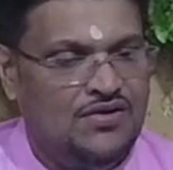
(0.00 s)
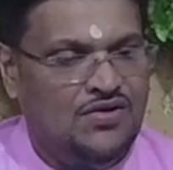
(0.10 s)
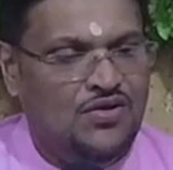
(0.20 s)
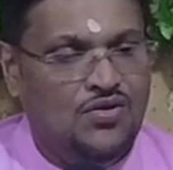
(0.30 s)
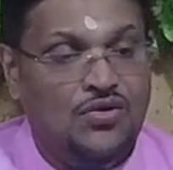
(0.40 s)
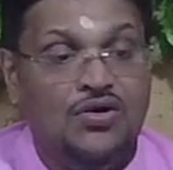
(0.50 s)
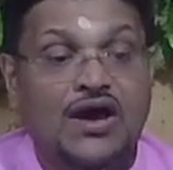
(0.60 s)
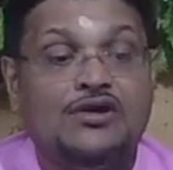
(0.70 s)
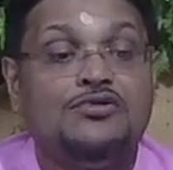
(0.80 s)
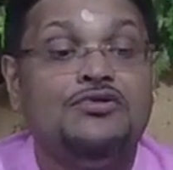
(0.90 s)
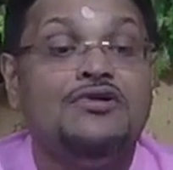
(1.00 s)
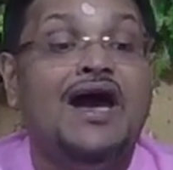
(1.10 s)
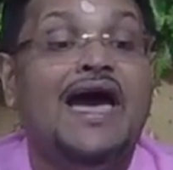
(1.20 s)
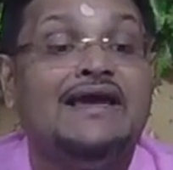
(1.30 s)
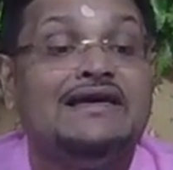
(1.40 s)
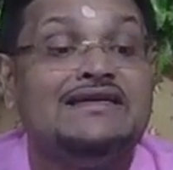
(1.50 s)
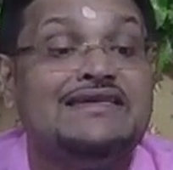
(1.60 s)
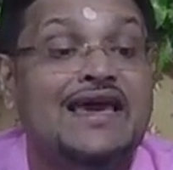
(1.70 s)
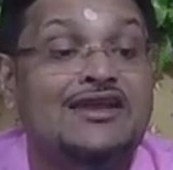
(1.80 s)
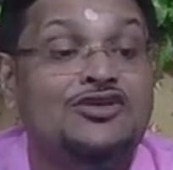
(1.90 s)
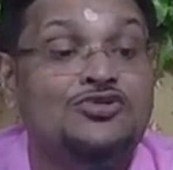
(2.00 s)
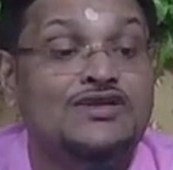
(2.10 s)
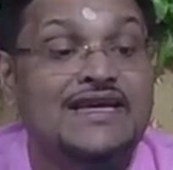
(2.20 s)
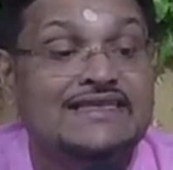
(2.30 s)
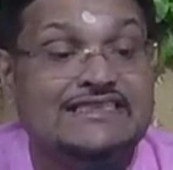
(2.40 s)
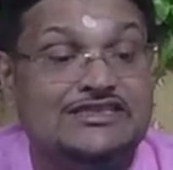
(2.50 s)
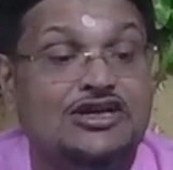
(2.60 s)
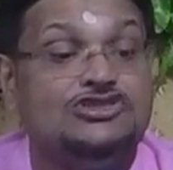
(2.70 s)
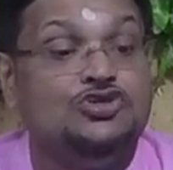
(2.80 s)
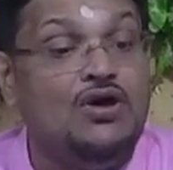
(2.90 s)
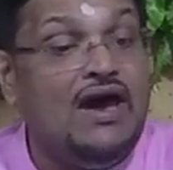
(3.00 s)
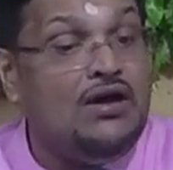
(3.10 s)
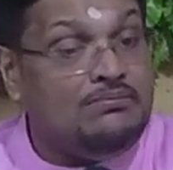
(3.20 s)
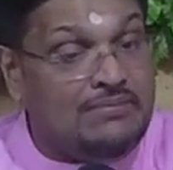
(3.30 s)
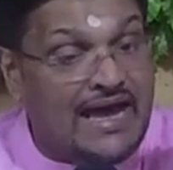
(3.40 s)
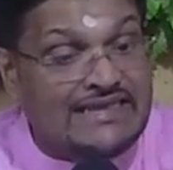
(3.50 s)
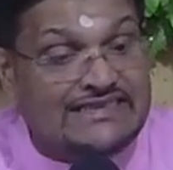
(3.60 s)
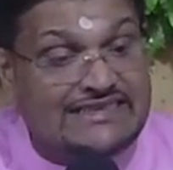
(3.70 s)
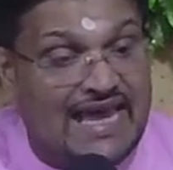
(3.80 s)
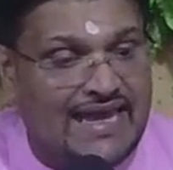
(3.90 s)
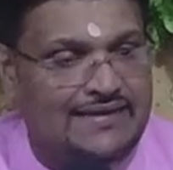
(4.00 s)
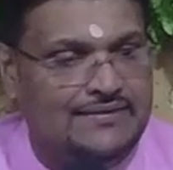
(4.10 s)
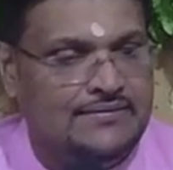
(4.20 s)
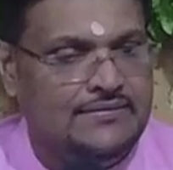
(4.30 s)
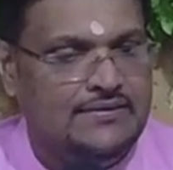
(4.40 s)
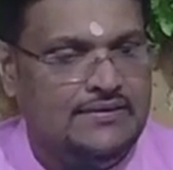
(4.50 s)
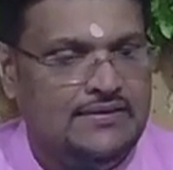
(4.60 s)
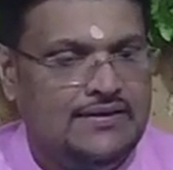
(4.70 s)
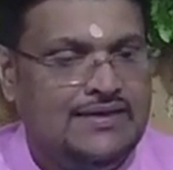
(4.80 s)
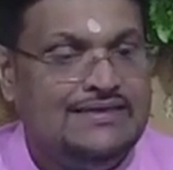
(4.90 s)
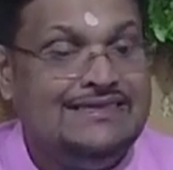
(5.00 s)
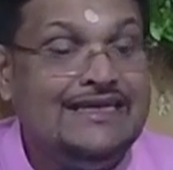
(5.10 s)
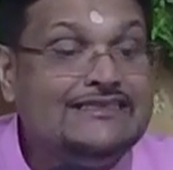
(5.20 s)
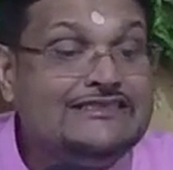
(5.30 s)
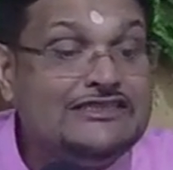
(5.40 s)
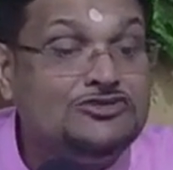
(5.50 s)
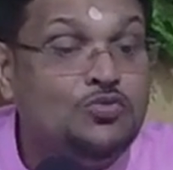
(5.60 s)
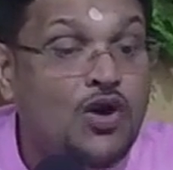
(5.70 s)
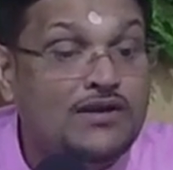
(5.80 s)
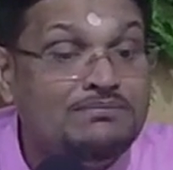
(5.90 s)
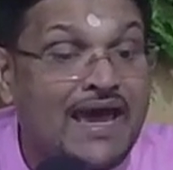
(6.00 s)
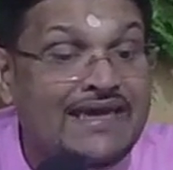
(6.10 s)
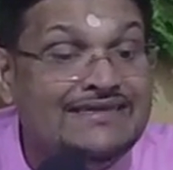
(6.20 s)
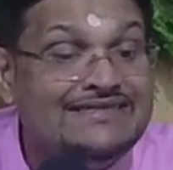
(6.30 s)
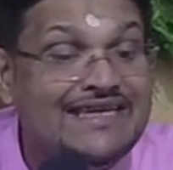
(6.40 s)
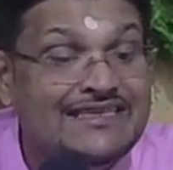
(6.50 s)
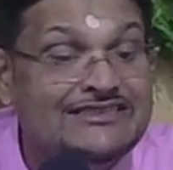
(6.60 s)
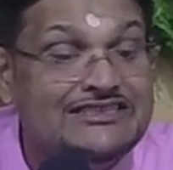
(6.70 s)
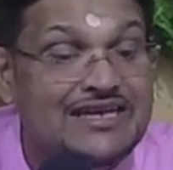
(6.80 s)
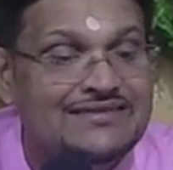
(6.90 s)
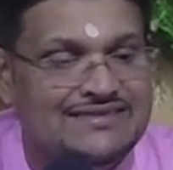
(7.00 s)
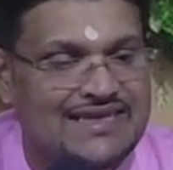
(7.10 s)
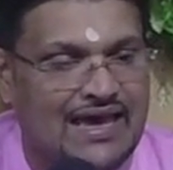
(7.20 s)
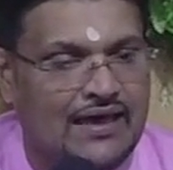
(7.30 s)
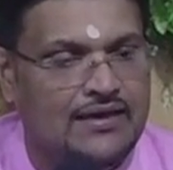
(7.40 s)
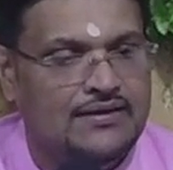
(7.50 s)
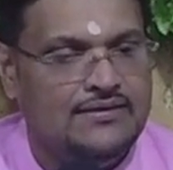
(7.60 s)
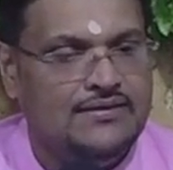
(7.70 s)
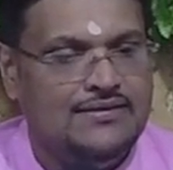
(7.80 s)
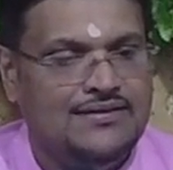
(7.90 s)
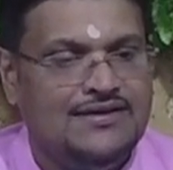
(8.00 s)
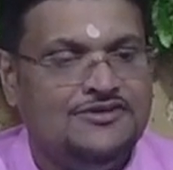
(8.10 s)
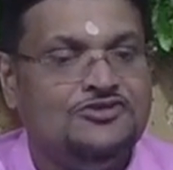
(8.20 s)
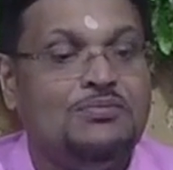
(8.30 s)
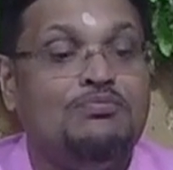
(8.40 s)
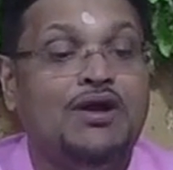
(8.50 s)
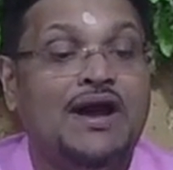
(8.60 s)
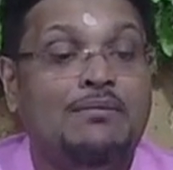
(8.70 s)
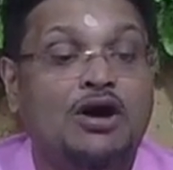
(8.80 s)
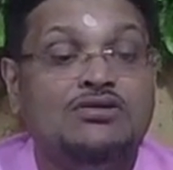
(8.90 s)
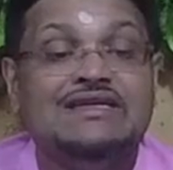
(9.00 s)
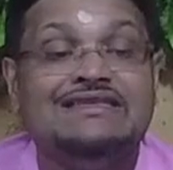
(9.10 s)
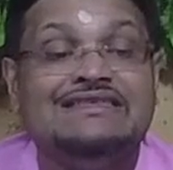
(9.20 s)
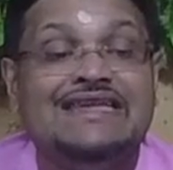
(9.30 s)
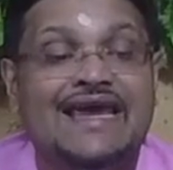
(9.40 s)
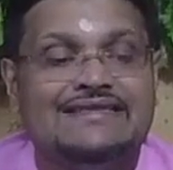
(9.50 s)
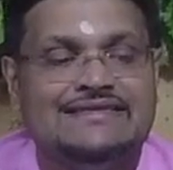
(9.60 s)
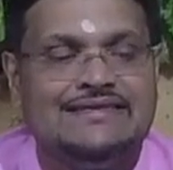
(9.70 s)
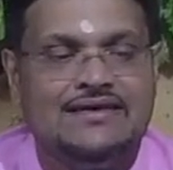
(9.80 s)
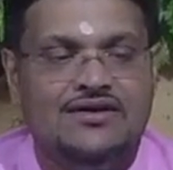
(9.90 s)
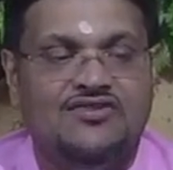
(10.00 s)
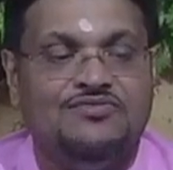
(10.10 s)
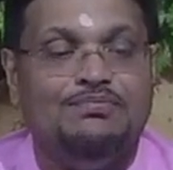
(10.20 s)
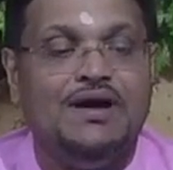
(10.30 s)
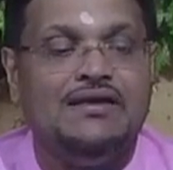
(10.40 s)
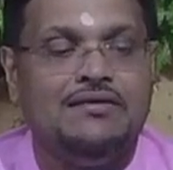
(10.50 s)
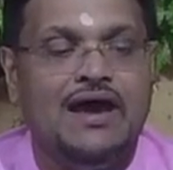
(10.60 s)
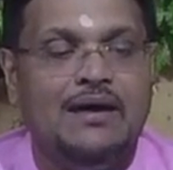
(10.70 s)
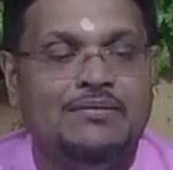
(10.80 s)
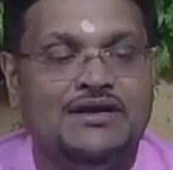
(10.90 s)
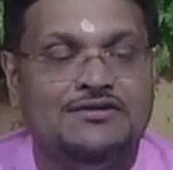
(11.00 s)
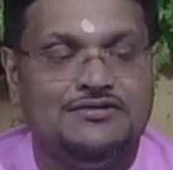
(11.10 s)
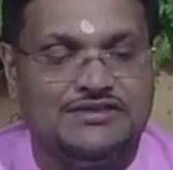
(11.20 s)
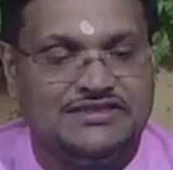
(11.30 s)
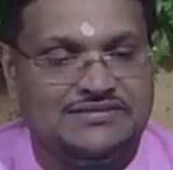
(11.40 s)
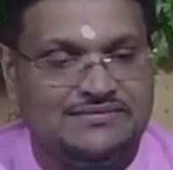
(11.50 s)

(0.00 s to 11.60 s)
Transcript: Oh, Akrura, I can tell you this because you are on my side. This is what my intentions are. To bring about the death of Balram and Krishna.